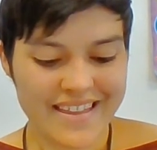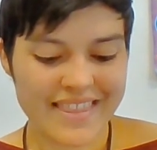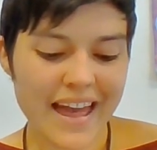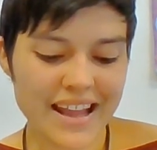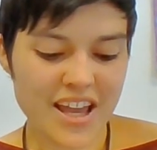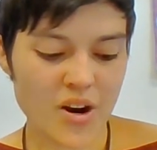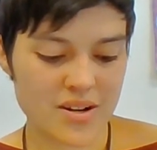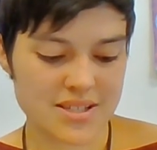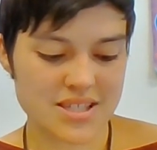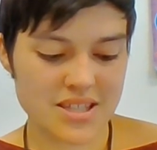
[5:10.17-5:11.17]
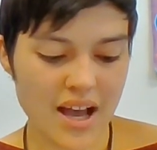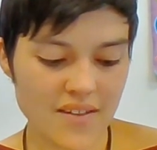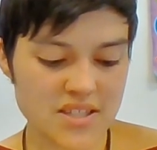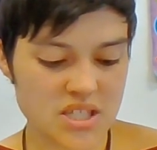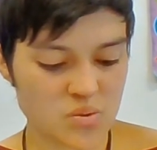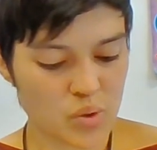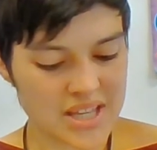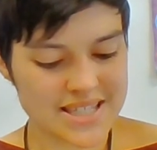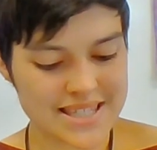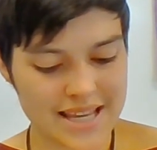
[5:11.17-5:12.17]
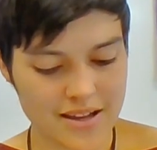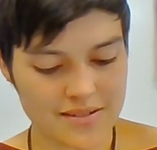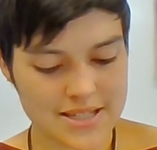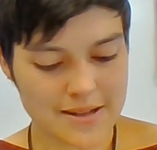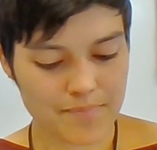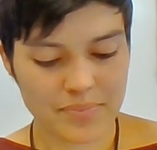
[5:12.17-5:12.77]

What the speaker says: Then he heard a soft, sweet sound.